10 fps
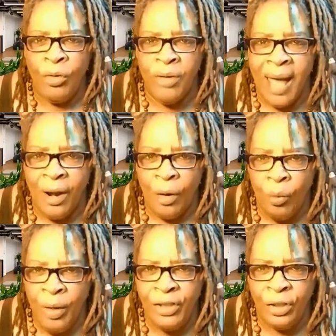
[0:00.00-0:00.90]
when you're
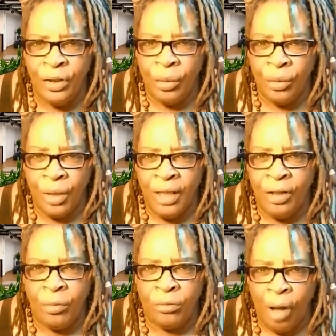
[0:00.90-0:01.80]
not original
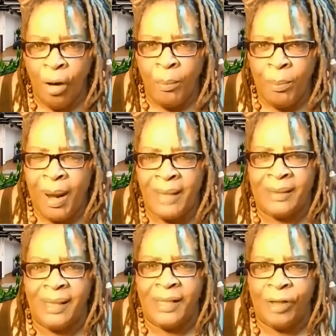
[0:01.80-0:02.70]
in your thought
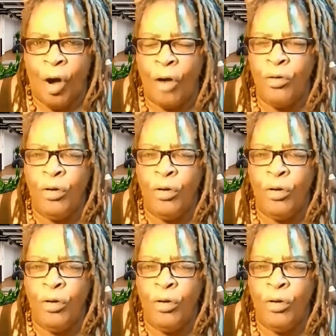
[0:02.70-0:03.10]
process,